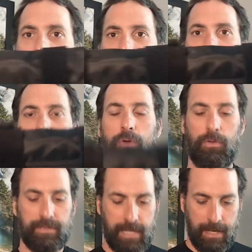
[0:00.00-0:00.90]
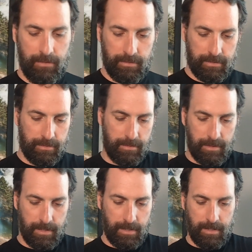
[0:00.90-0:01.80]
is to roll it down,
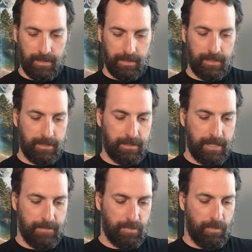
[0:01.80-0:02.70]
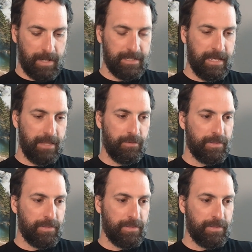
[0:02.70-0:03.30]
keep the rod together.